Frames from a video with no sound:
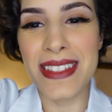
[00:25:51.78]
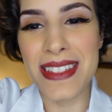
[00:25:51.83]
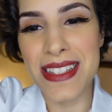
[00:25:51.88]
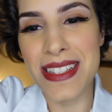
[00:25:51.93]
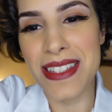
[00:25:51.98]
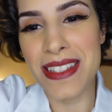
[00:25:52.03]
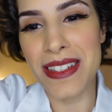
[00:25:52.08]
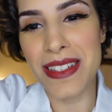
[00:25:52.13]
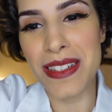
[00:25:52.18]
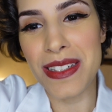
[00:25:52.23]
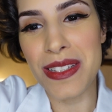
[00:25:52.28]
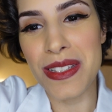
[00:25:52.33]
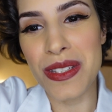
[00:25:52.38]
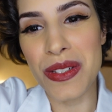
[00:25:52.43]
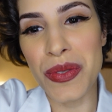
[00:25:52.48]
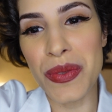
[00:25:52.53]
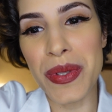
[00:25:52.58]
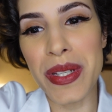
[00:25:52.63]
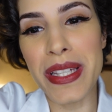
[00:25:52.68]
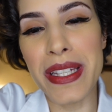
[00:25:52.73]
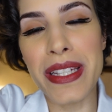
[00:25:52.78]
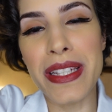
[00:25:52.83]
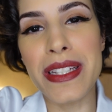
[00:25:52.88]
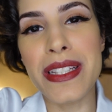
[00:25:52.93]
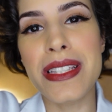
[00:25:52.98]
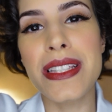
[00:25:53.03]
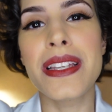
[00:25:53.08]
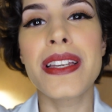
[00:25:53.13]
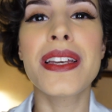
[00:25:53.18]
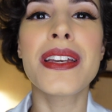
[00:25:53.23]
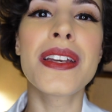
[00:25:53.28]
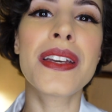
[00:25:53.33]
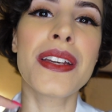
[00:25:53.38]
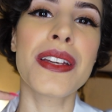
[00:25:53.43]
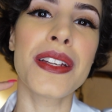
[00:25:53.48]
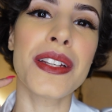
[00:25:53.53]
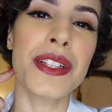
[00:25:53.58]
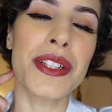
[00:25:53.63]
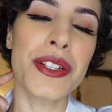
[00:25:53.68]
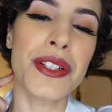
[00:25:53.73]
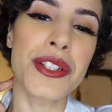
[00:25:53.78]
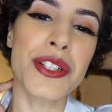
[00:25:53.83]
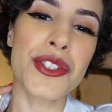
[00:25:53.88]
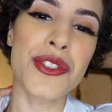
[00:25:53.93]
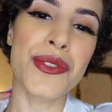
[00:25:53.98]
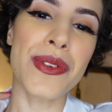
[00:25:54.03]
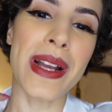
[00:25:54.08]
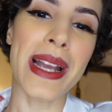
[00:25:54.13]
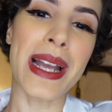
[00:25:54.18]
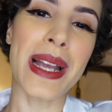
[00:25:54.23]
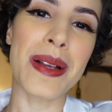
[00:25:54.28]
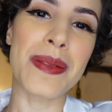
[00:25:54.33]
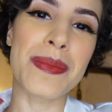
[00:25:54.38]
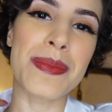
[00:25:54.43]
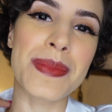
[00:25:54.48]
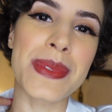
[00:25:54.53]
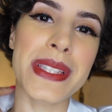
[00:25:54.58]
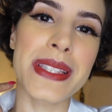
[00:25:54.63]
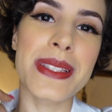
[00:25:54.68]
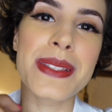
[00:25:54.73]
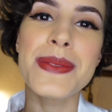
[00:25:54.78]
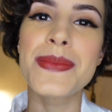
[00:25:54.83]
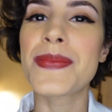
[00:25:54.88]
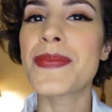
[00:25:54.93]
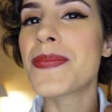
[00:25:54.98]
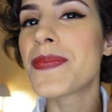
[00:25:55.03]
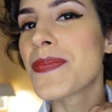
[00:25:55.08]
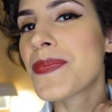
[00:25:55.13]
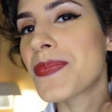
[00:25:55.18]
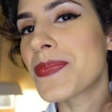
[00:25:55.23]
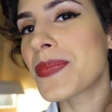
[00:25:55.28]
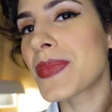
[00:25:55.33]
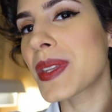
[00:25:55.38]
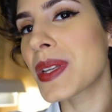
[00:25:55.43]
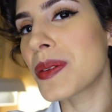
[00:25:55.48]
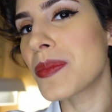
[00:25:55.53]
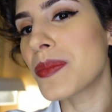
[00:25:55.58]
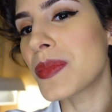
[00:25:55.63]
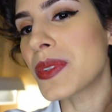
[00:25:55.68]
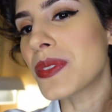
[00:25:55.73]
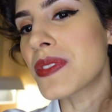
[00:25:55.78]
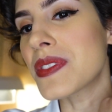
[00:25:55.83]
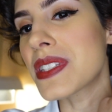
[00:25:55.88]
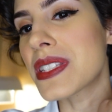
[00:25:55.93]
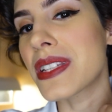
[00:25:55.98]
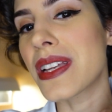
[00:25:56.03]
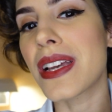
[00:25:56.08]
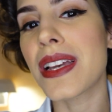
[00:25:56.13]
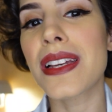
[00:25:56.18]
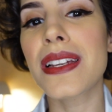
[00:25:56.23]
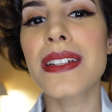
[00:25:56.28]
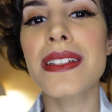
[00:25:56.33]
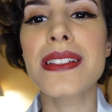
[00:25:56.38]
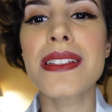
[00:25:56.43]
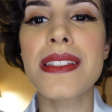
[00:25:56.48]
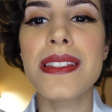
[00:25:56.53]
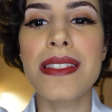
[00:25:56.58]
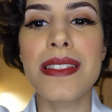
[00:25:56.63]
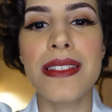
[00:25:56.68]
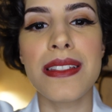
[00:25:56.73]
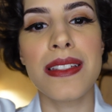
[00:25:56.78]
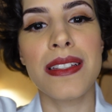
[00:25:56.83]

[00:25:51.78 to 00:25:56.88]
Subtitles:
Just gonna squeeze your traps on both sides.